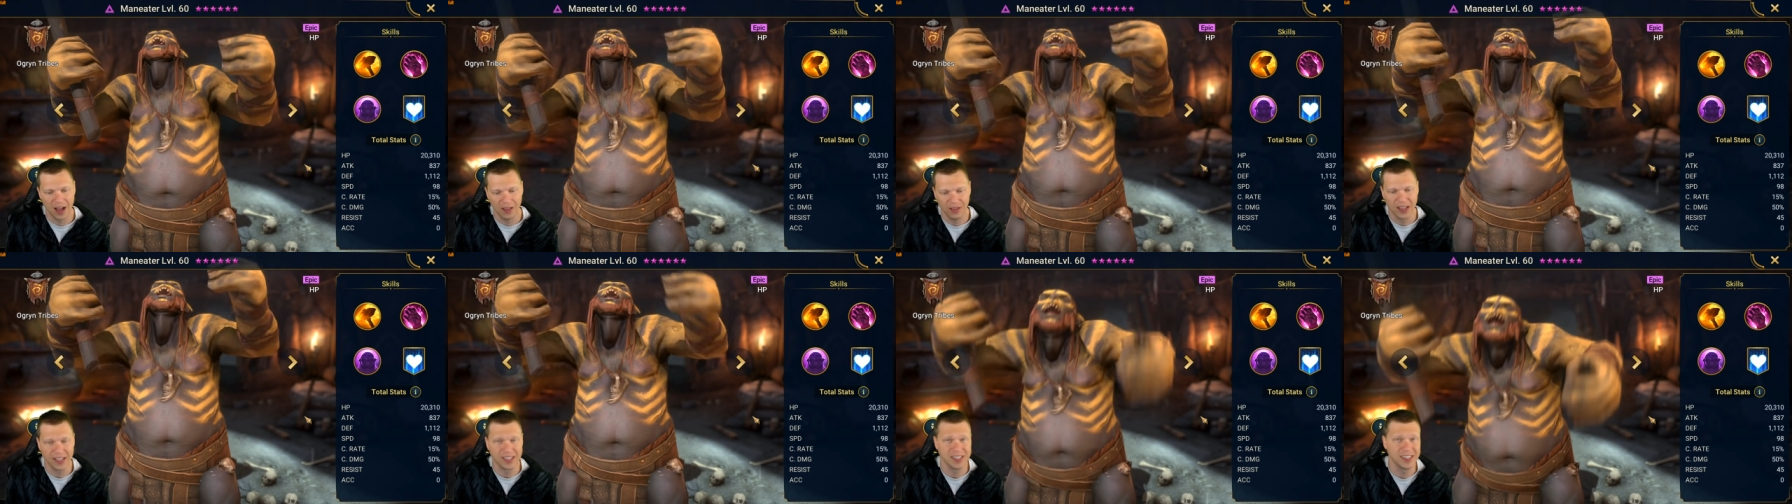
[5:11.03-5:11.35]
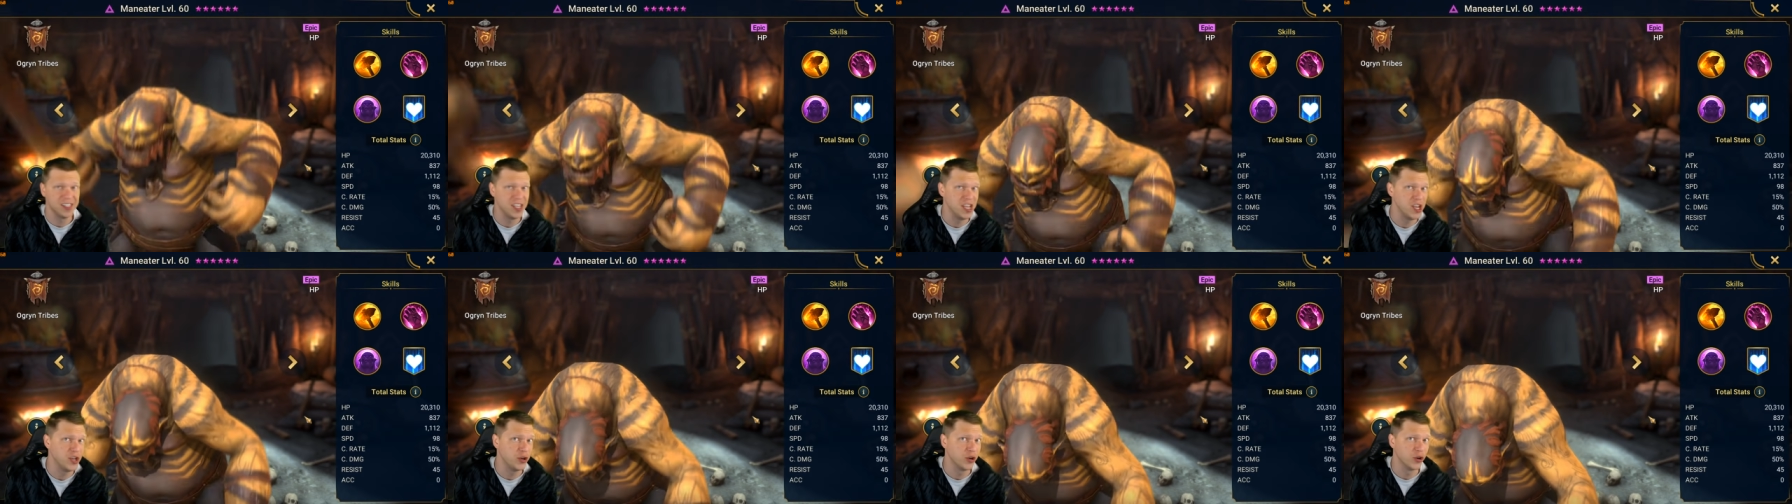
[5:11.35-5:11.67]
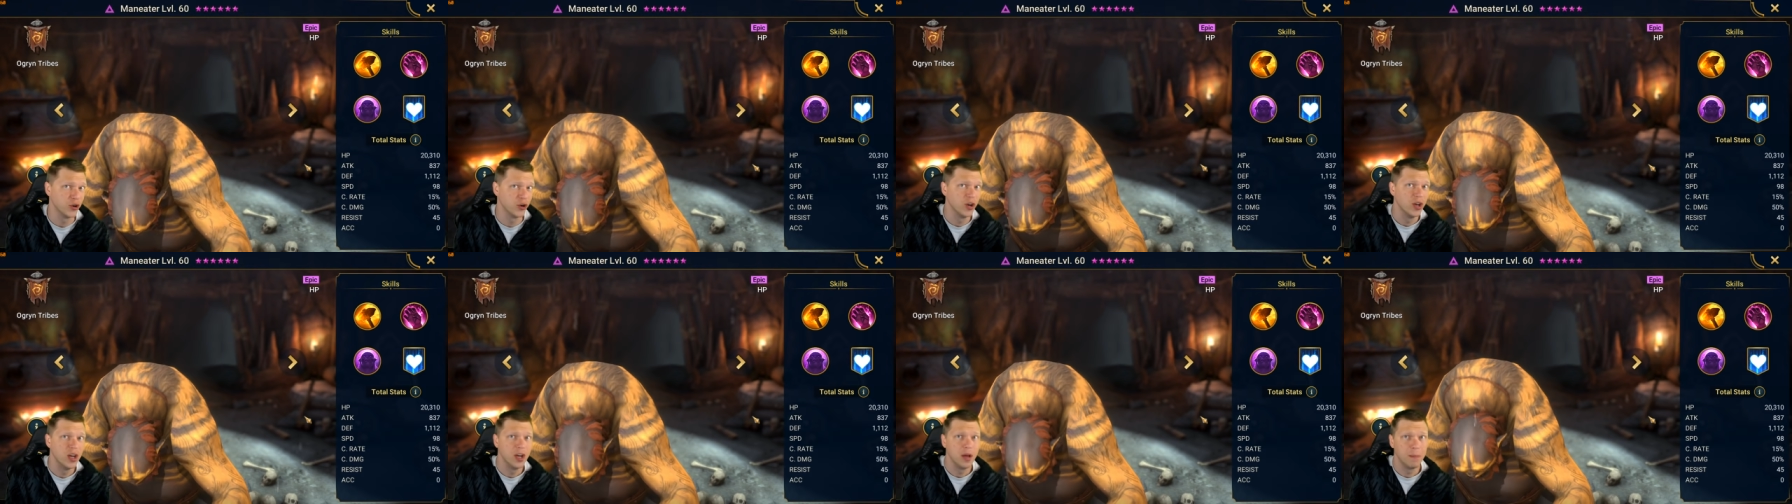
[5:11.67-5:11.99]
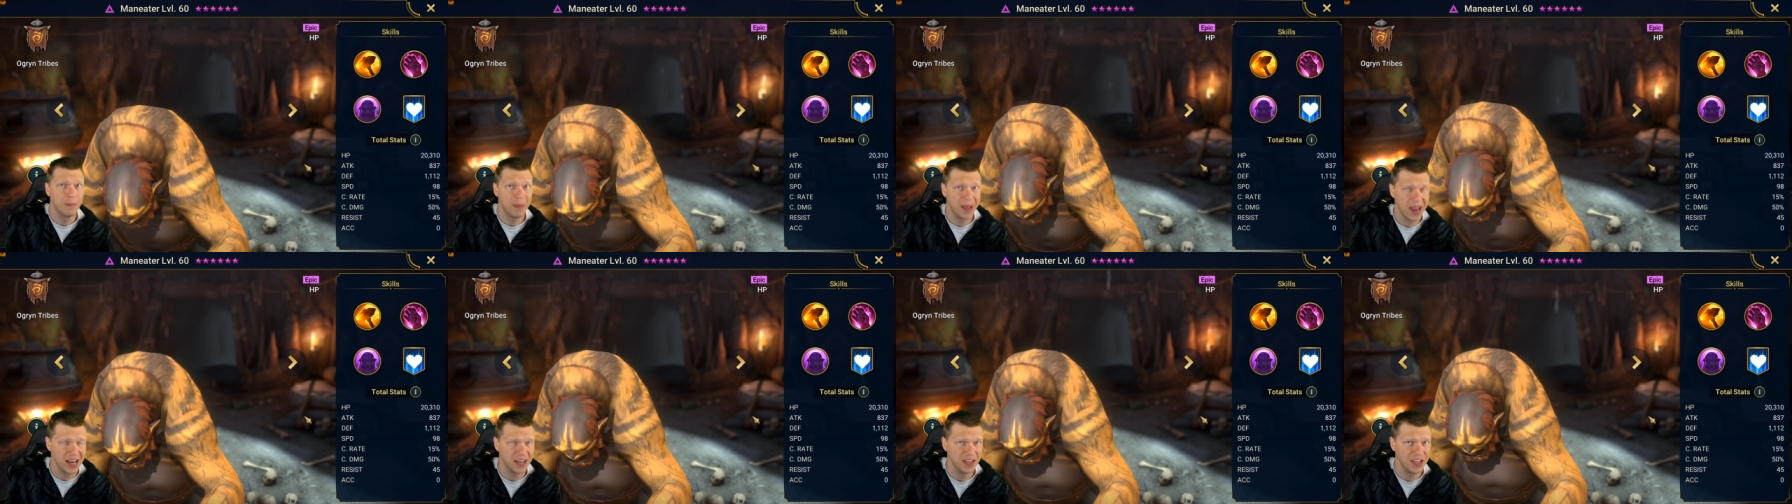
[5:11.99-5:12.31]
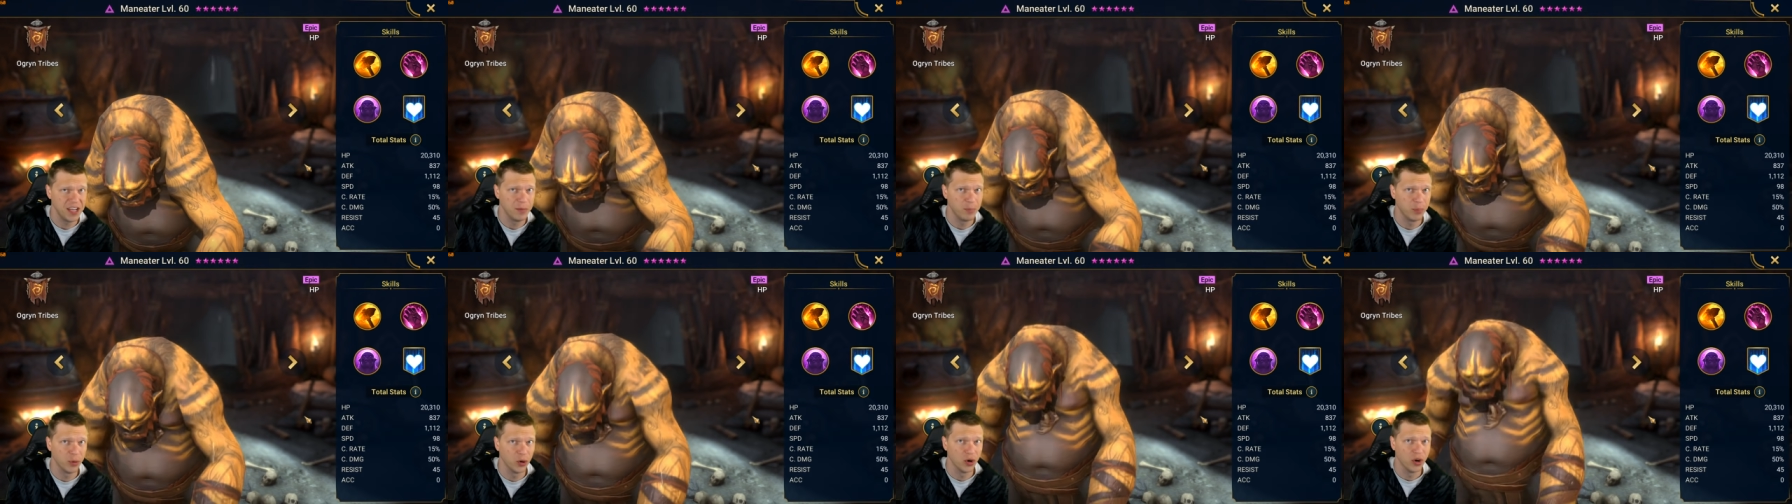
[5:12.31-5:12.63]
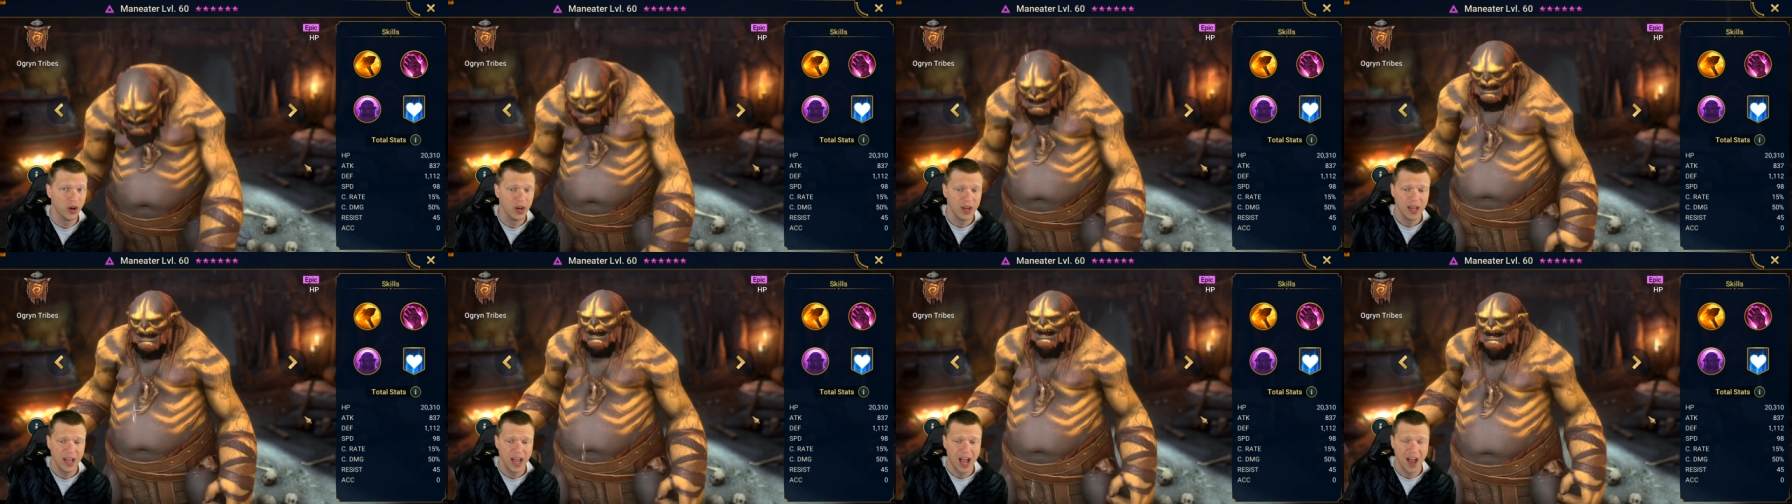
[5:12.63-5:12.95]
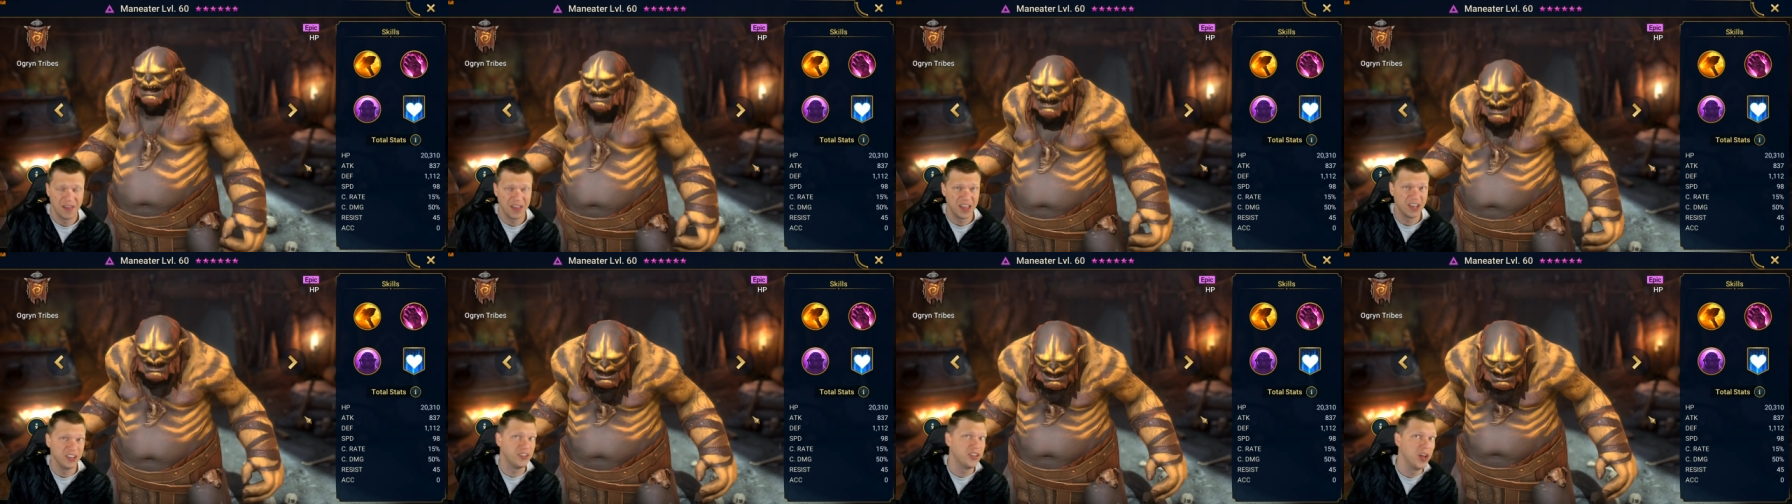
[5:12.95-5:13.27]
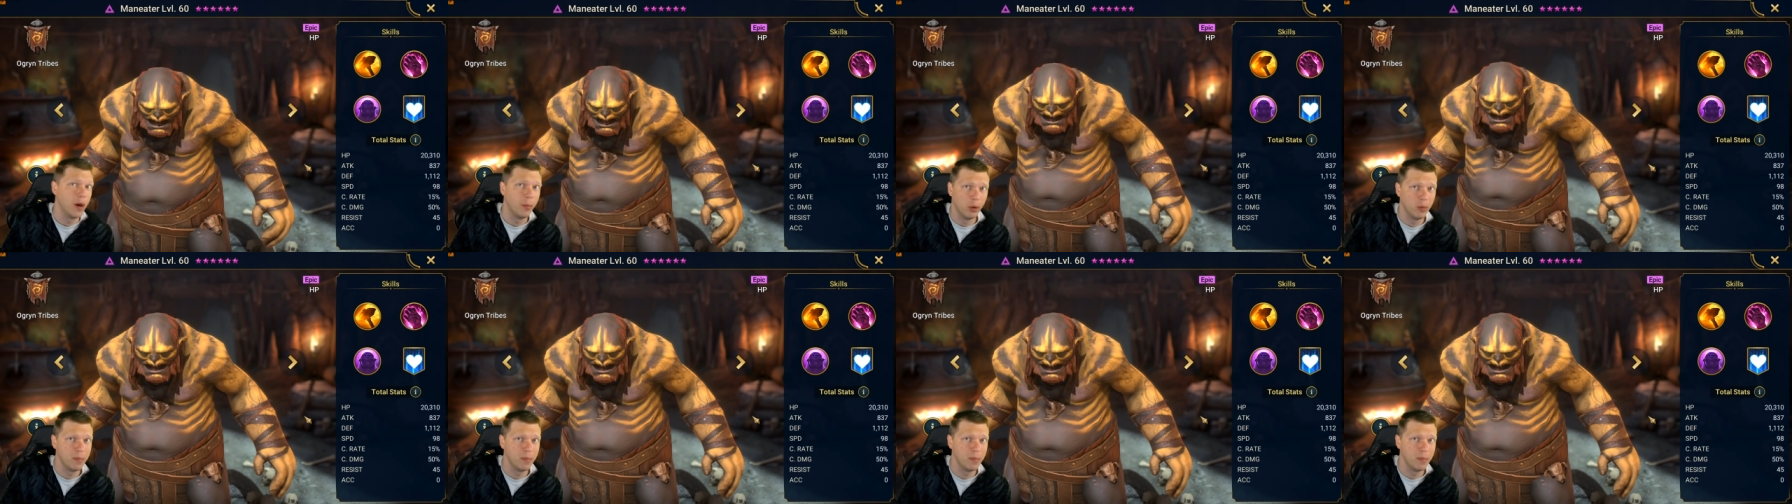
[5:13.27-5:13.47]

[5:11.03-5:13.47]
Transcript: like Seeker, Painkeeper, and then double